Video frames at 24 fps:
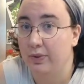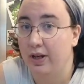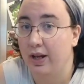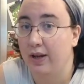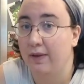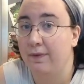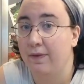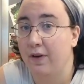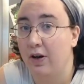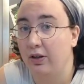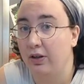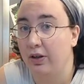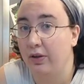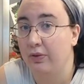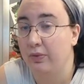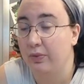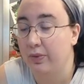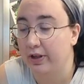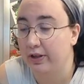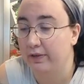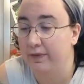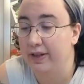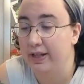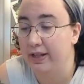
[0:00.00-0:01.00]
I followed
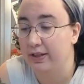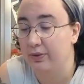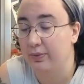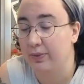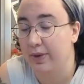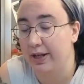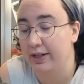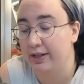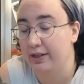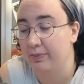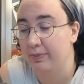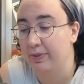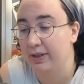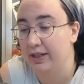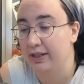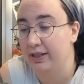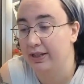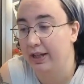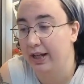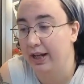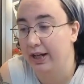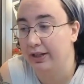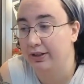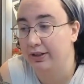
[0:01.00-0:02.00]
one of his recipes
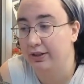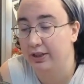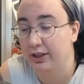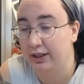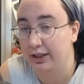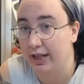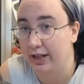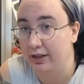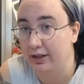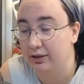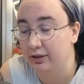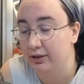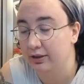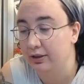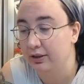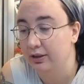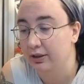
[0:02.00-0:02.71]
like to the letter.